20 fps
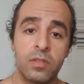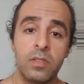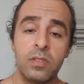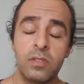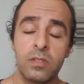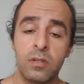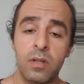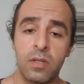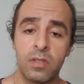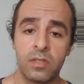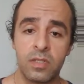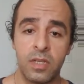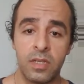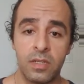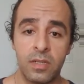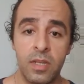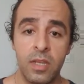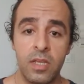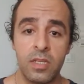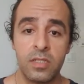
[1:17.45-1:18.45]
These clots
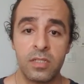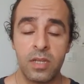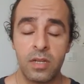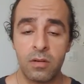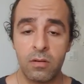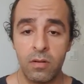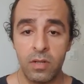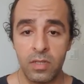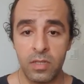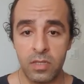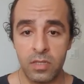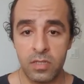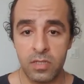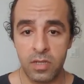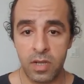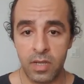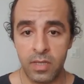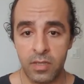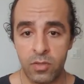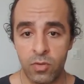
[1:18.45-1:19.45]
can circulate
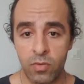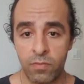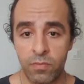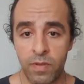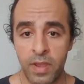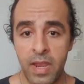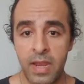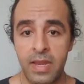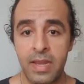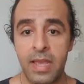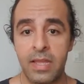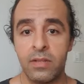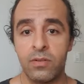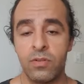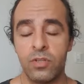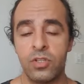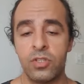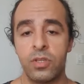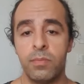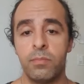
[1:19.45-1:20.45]
inside your vein and
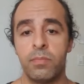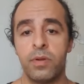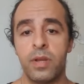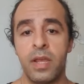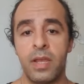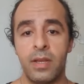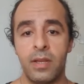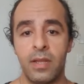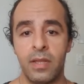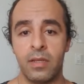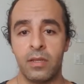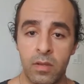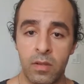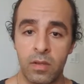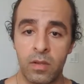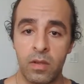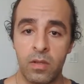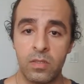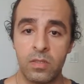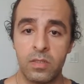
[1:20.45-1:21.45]
reach the brain and
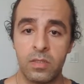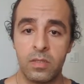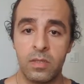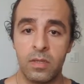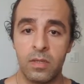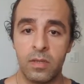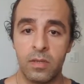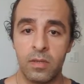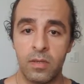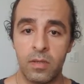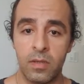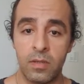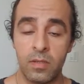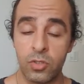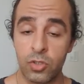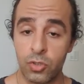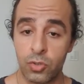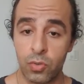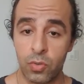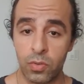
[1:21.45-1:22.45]
cause the
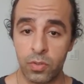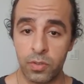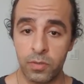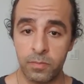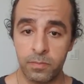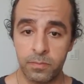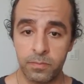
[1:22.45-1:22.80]
stroke.